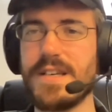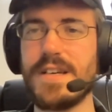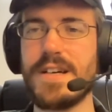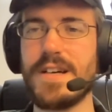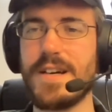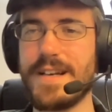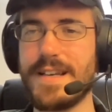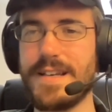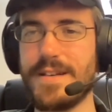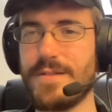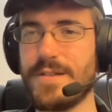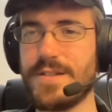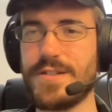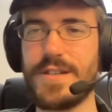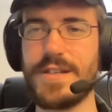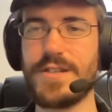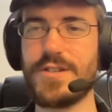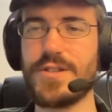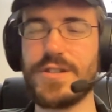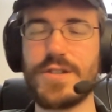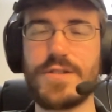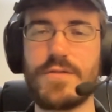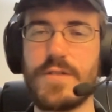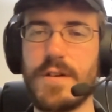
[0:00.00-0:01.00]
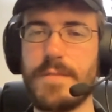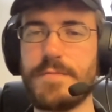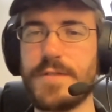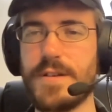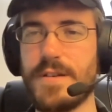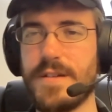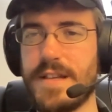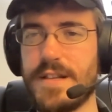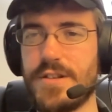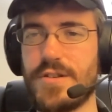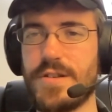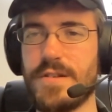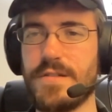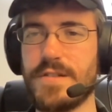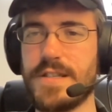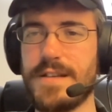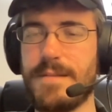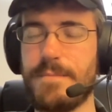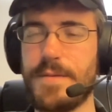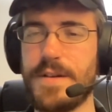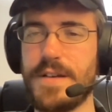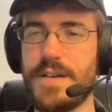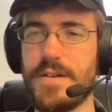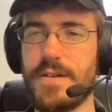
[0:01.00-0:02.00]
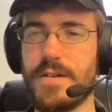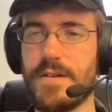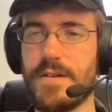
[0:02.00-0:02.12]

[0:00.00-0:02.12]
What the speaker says: It's just crypto that shows up in your